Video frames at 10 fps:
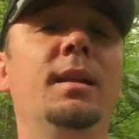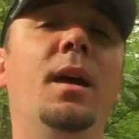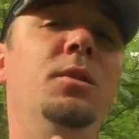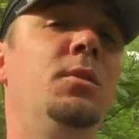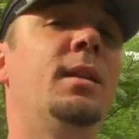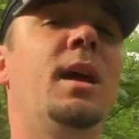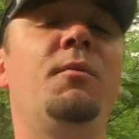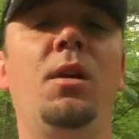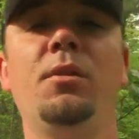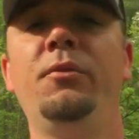Now you can
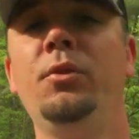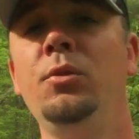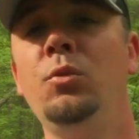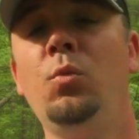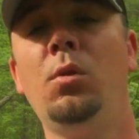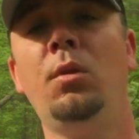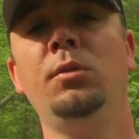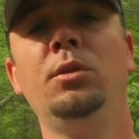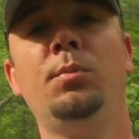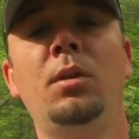have all the food in the world
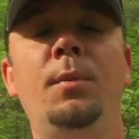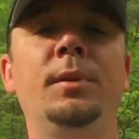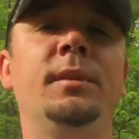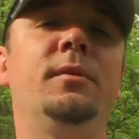on your property,